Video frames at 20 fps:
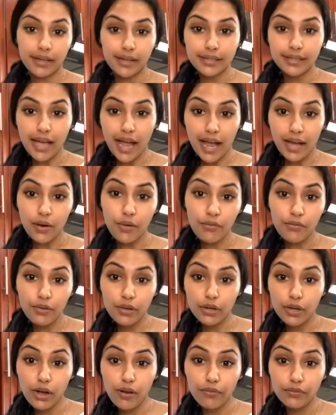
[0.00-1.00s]
I don't feel
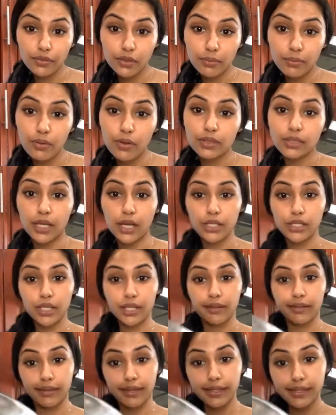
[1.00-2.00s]
comfortable
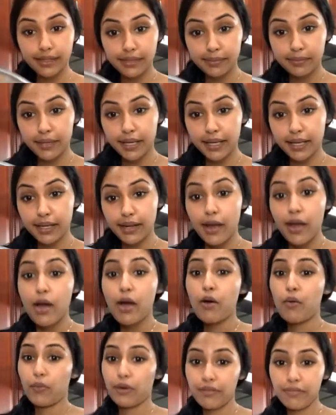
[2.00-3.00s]
touching this meat
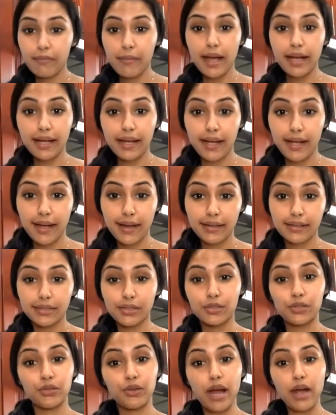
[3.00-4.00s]
with my hands,
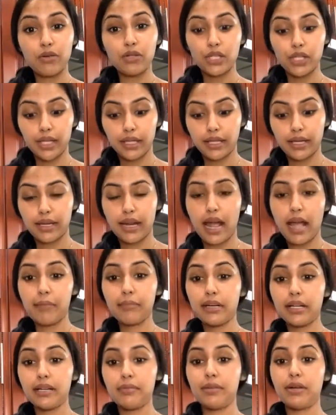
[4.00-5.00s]
this ground chicken, I'm
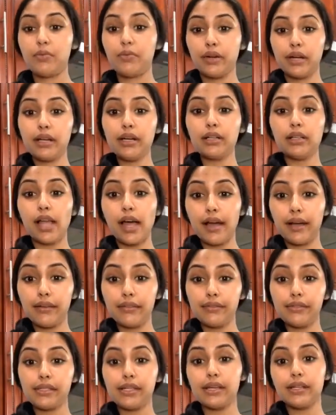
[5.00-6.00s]
going to be wearing
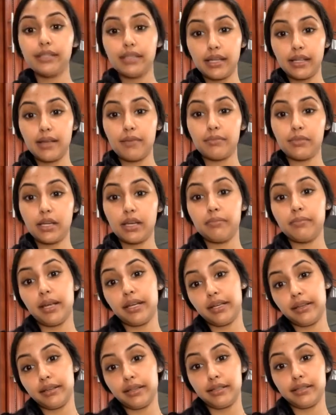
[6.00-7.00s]
gloves until I'm done
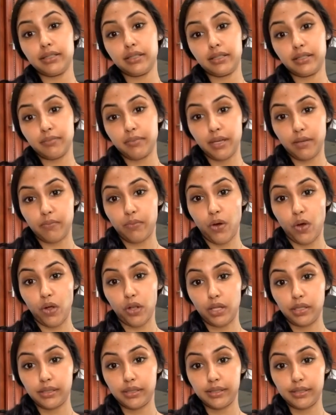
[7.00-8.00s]
making these into
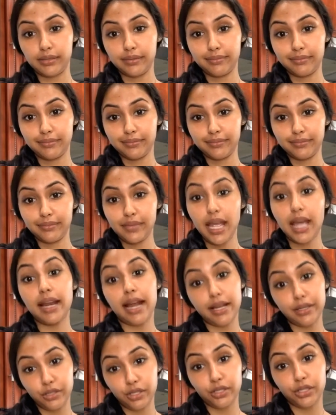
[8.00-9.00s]
meatballs. And I
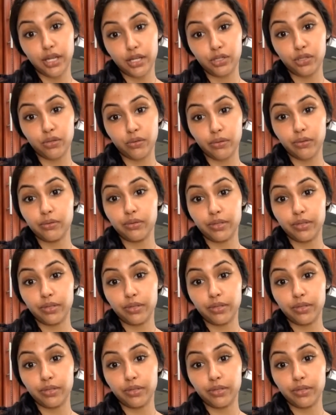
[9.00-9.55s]
suggest you do too.